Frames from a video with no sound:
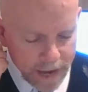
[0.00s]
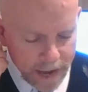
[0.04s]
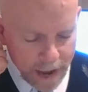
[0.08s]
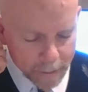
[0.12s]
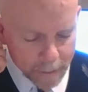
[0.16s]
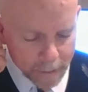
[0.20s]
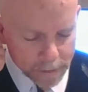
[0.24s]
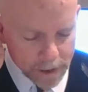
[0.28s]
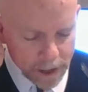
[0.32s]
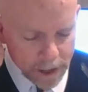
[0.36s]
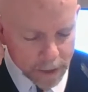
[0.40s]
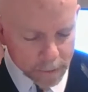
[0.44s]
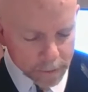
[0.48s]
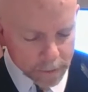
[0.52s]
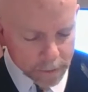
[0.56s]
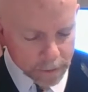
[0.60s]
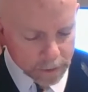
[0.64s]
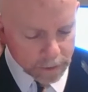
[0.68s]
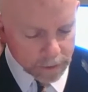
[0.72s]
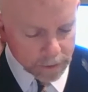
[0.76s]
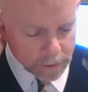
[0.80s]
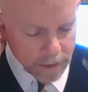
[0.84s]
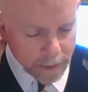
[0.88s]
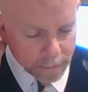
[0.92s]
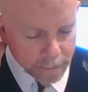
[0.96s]

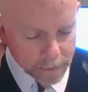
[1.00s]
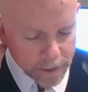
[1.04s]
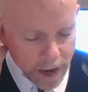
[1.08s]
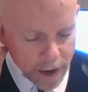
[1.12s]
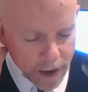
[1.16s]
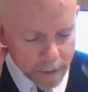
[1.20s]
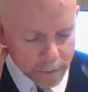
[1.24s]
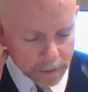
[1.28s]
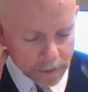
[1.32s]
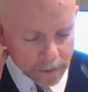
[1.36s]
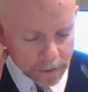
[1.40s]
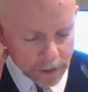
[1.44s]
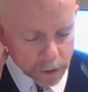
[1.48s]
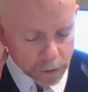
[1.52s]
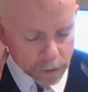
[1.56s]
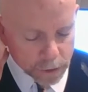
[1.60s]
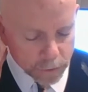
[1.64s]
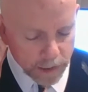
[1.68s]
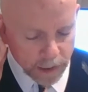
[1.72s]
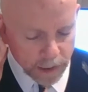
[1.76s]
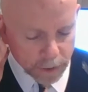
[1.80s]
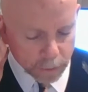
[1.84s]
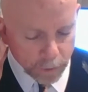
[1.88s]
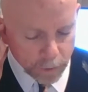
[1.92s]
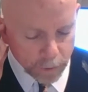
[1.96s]
abdominal
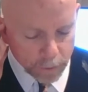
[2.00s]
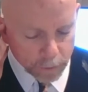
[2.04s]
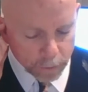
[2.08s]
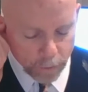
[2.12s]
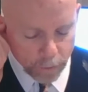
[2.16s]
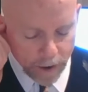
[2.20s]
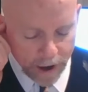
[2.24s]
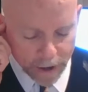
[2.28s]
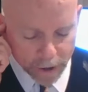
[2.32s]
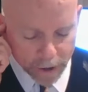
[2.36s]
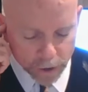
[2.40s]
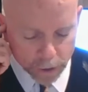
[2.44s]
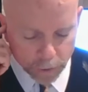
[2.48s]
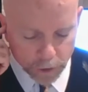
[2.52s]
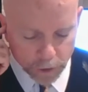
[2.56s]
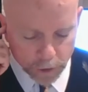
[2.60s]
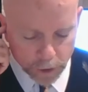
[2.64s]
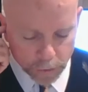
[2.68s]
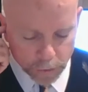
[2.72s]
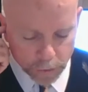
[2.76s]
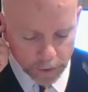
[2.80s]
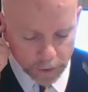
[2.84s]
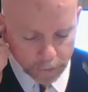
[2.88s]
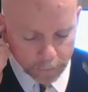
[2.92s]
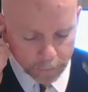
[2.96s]
injury, and rib fracture
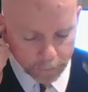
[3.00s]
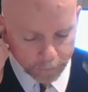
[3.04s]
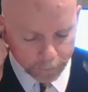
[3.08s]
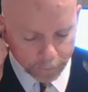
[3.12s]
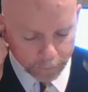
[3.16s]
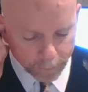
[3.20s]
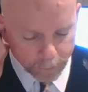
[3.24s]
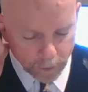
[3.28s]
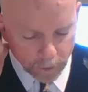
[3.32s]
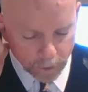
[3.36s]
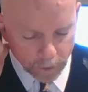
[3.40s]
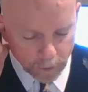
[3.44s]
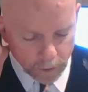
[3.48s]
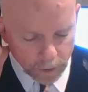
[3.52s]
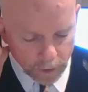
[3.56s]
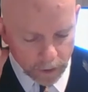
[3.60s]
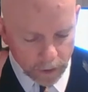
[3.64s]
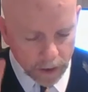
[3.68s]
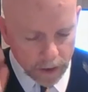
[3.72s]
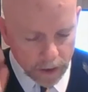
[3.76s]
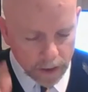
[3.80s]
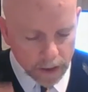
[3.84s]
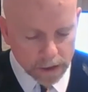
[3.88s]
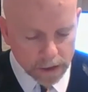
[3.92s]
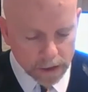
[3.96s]
injury.
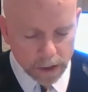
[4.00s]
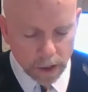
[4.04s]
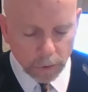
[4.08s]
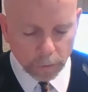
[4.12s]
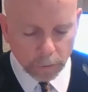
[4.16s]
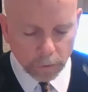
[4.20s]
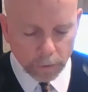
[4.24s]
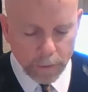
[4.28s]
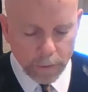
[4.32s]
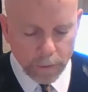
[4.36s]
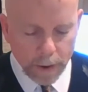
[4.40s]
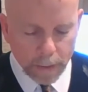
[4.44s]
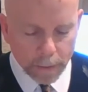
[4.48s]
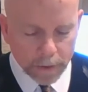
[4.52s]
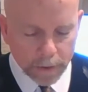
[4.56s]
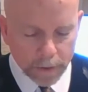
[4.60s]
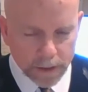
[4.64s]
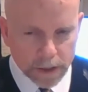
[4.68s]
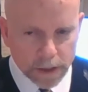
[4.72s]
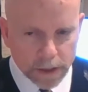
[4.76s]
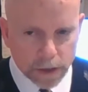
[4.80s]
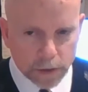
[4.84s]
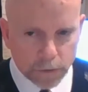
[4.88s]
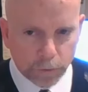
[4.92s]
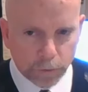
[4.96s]
So remember,
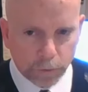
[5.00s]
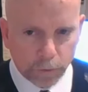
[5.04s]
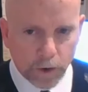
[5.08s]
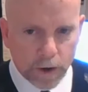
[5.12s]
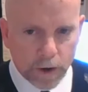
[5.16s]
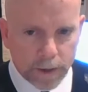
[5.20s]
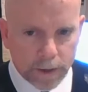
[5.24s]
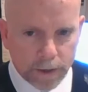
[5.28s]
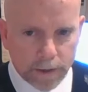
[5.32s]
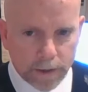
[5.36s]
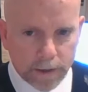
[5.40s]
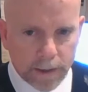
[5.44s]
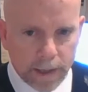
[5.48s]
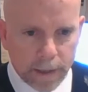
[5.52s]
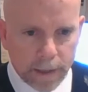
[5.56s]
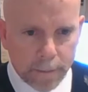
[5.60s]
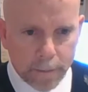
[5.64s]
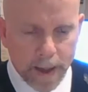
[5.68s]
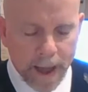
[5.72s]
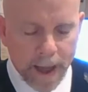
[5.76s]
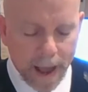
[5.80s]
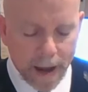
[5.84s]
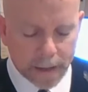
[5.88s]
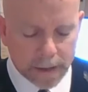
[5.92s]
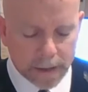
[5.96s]
this is front
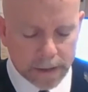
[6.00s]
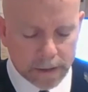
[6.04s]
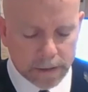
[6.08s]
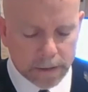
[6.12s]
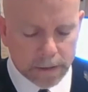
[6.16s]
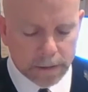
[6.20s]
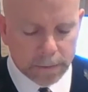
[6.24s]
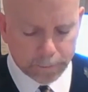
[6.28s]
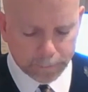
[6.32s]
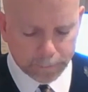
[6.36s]
impacts.